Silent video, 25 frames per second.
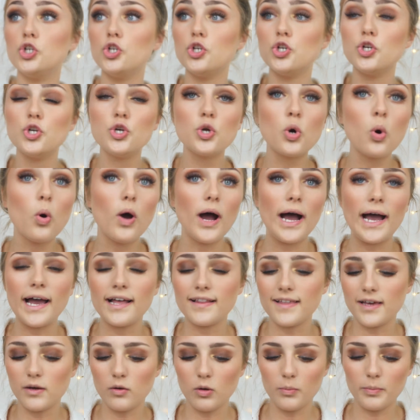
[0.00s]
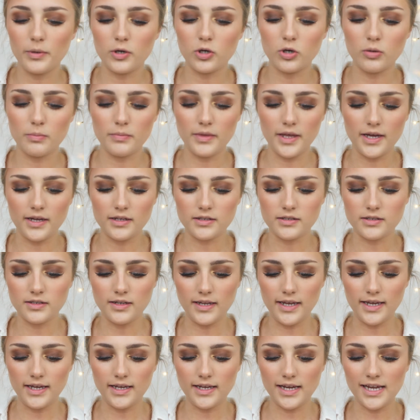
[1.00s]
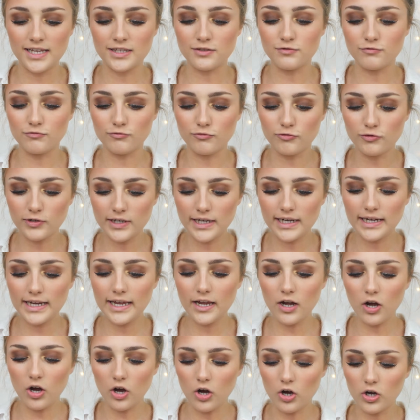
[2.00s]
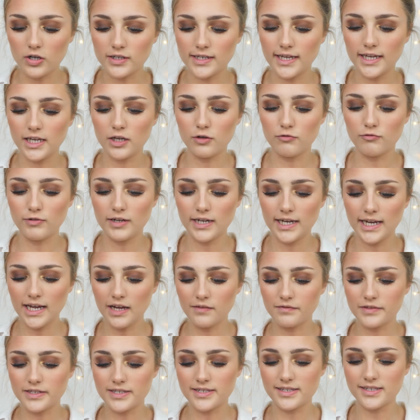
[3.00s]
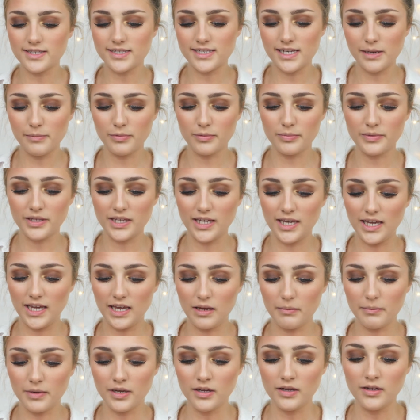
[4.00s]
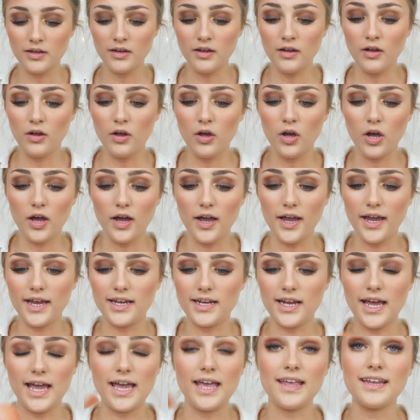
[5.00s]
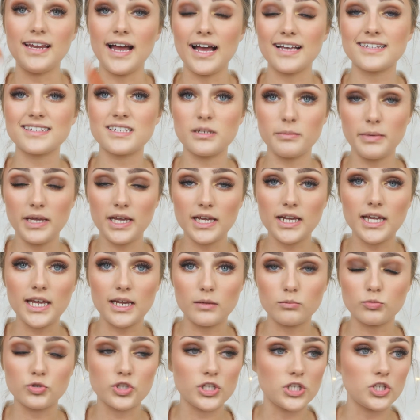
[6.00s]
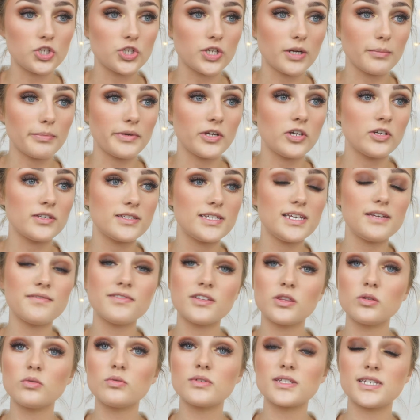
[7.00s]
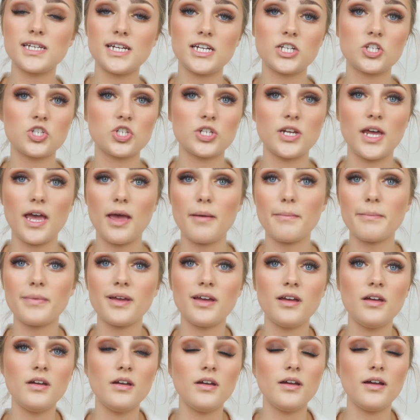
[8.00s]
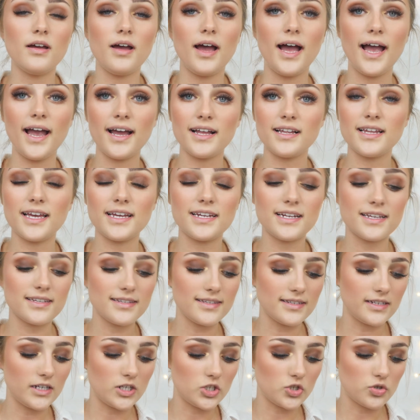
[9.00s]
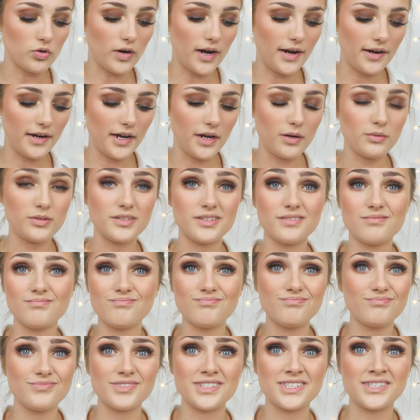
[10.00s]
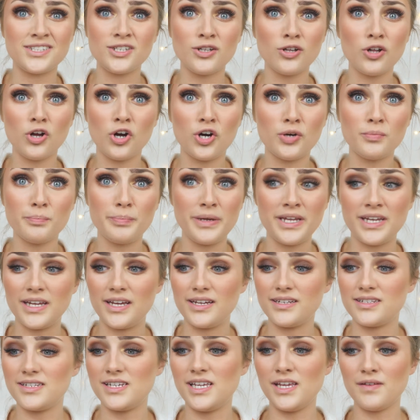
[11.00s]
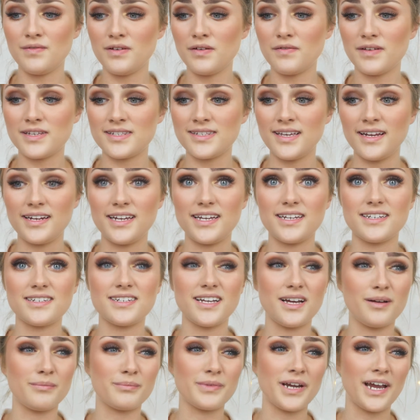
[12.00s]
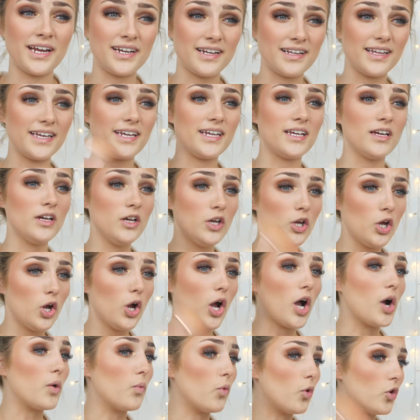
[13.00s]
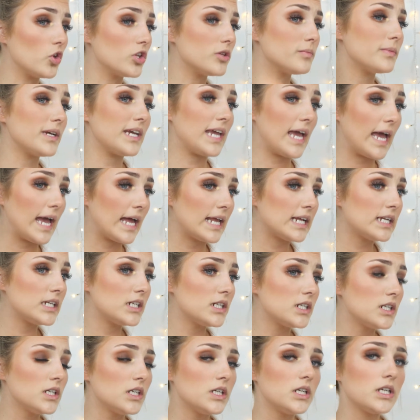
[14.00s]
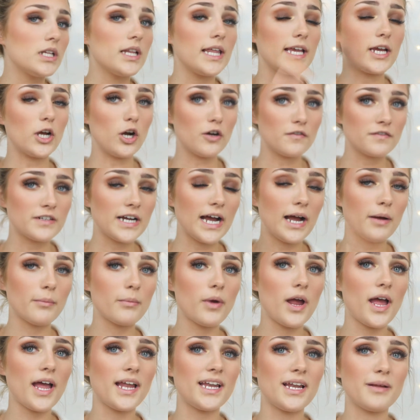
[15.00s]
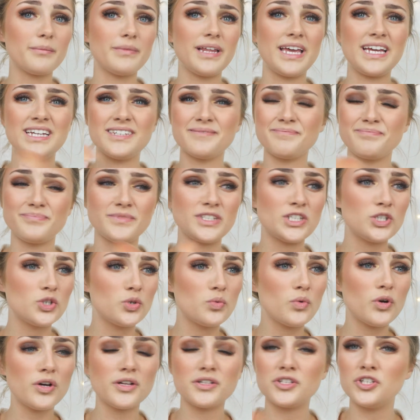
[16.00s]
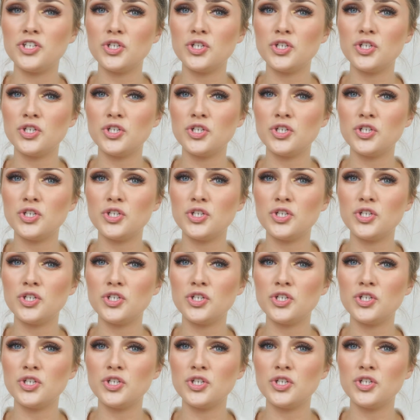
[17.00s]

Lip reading: No highlight will become that. Like, it's really hard. Like, you really have to step up the game, and it has to be a game changer, because even those H&M highlighters that I tried out still can't beat it. Even if I said it, I'm kind of like, I wore them again, like off camera, and I'm like, you know what?